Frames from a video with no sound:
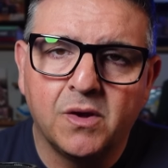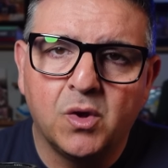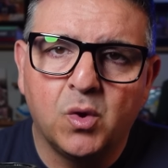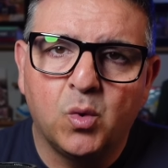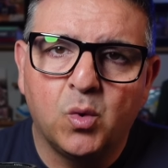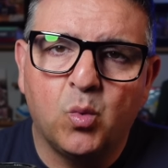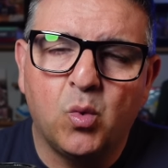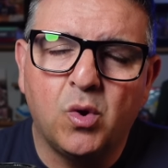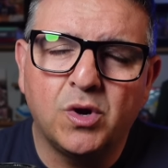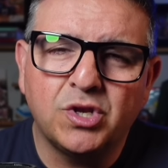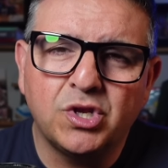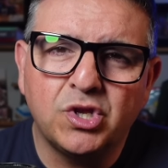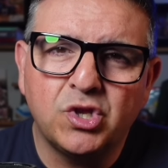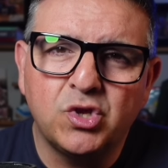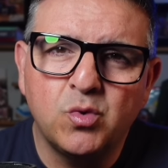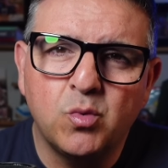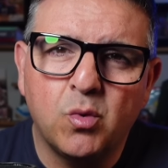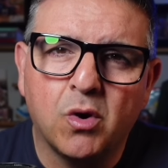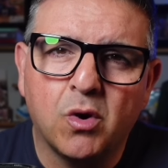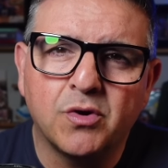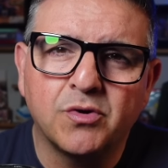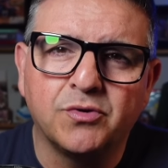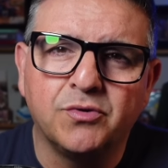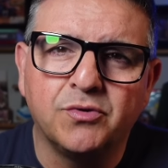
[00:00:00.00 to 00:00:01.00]
what you
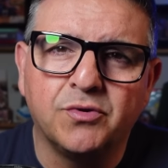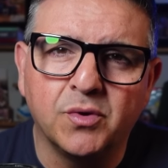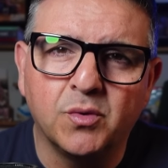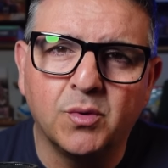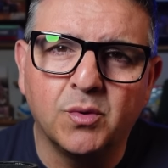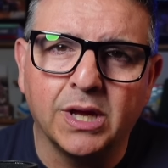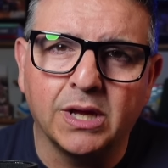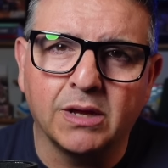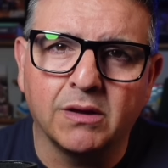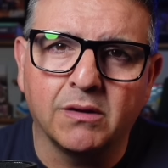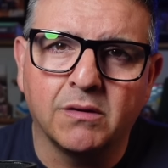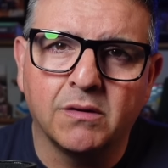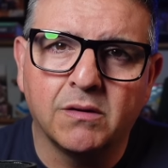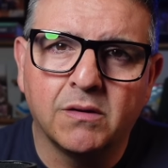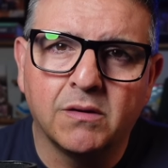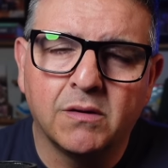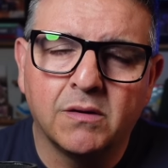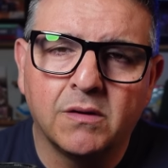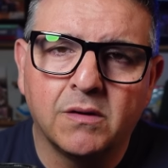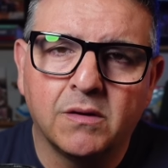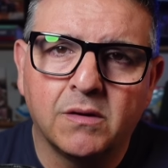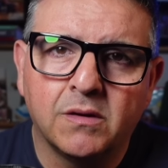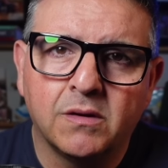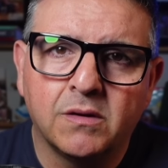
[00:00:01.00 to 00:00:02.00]
are doing
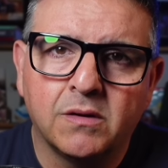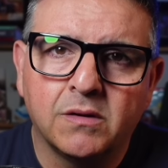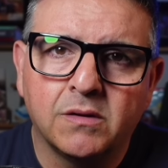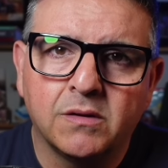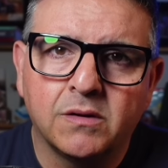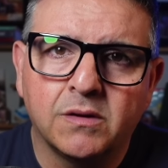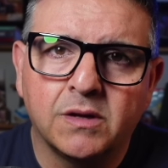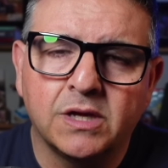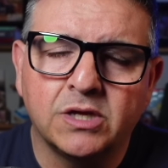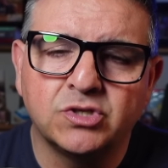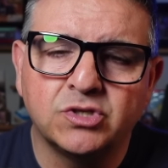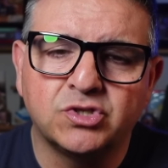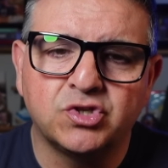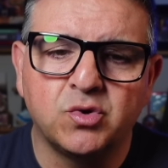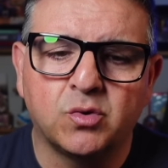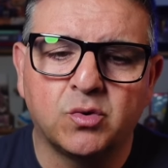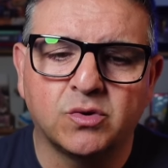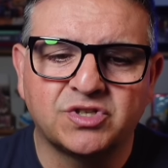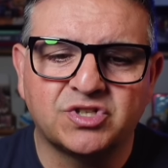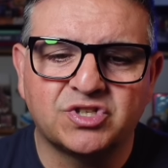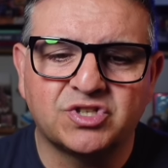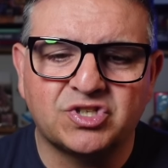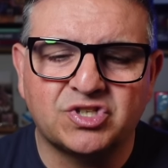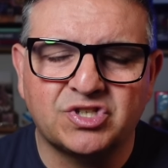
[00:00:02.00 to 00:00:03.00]
is you're
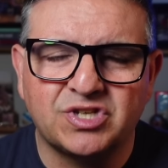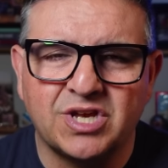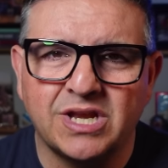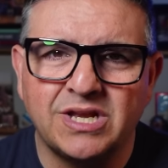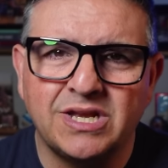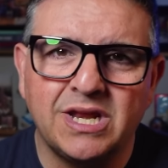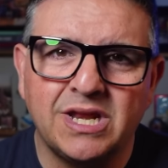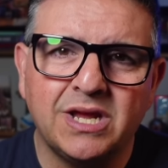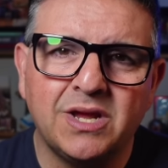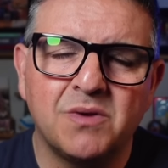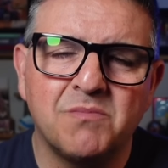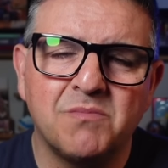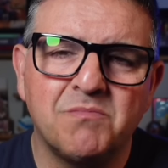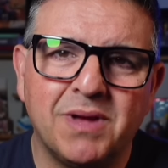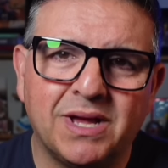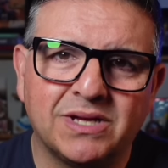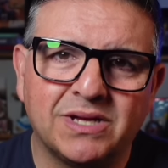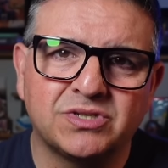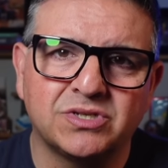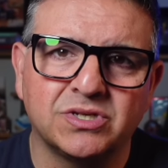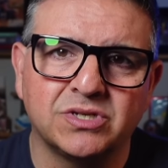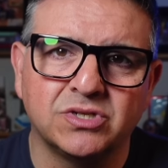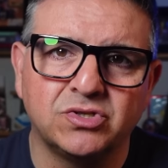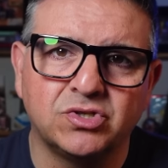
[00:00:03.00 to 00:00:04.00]
sending a
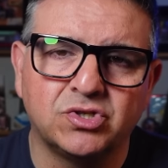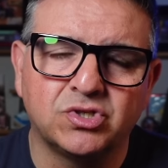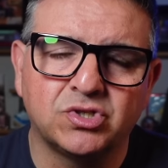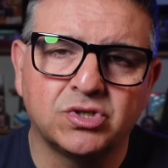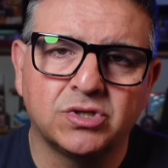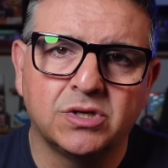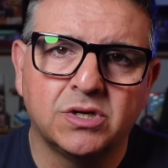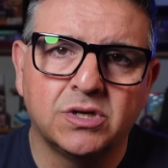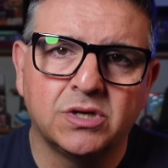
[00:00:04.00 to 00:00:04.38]
message